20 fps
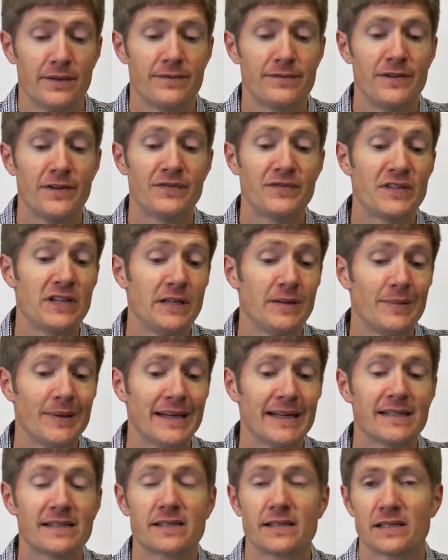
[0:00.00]
15
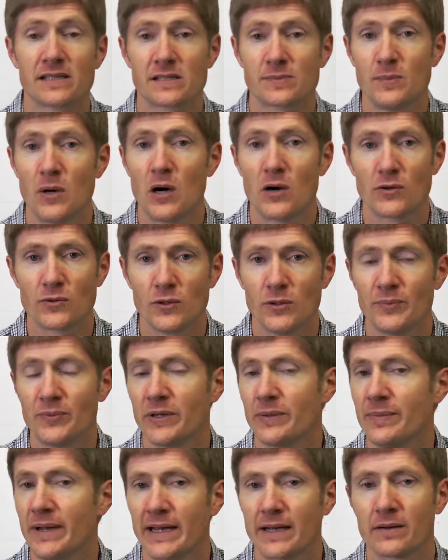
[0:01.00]
minutes in a small group
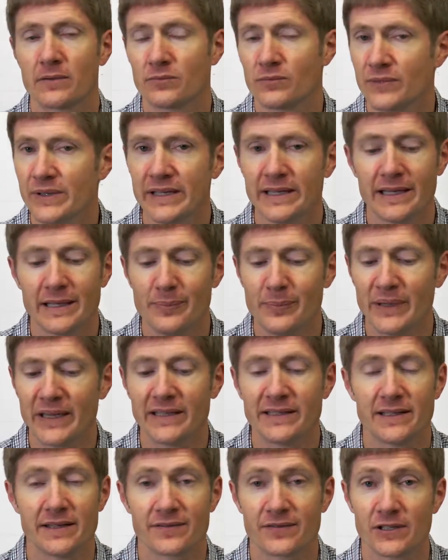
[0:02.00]
could make a really
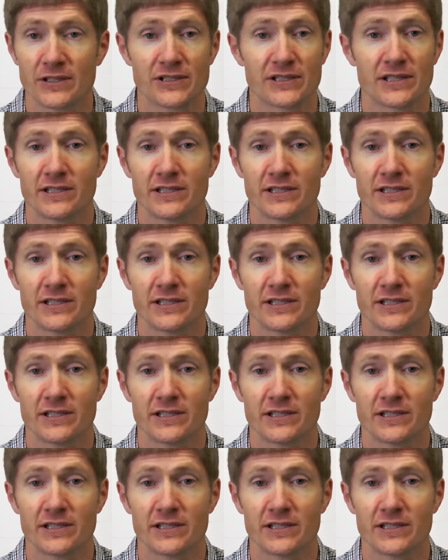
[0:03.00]
big difference,